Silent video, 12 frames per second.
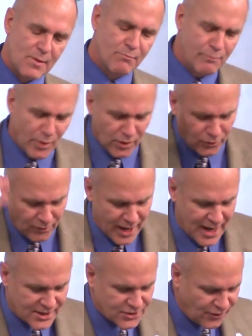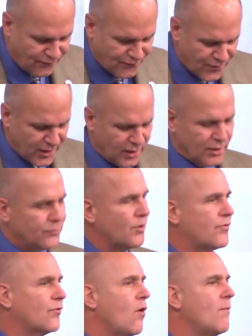Book racks are filled
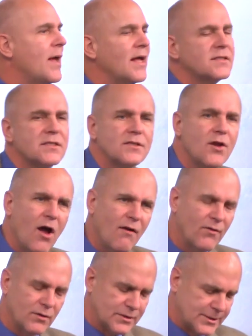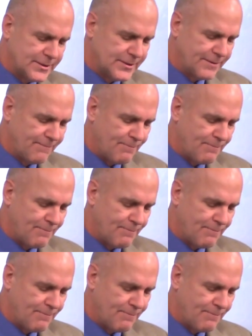with romance novels.